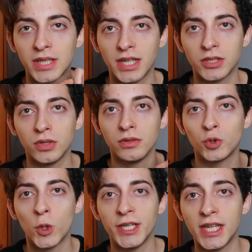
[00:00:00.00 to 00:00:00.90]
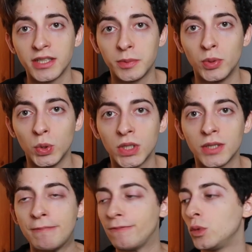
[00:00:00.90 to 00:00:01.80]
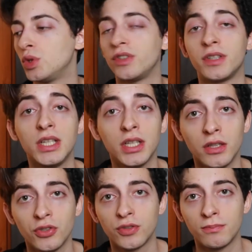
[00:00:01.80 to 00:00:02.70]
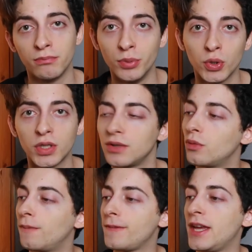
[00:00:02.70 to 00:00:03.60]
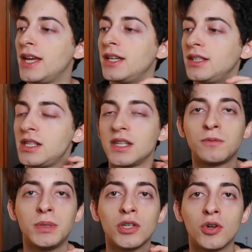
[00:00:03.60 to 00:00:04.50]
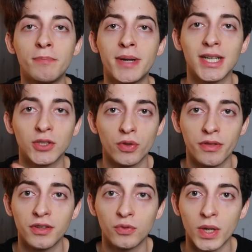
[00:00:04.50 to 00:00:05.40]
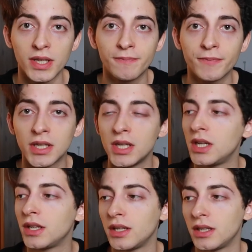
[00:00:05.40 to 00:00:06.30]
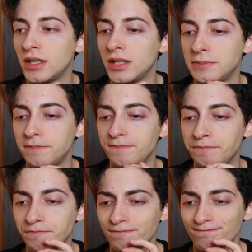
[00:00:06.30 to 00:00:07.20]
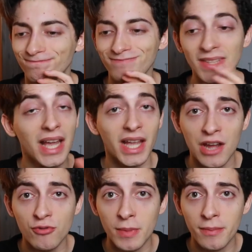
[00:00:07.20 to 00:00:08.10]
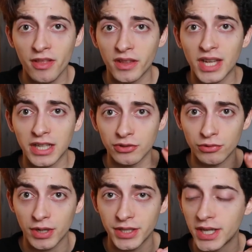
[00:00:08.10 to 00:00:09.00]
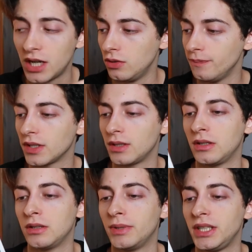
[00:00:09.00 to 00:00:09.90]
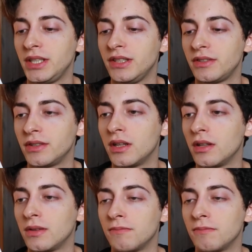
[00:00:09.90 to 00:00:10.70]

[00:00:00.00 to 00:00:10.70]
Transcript: title to another book, which is an English book, and it has been compared to this one. Um, I can't remember the title right now, uh, but it is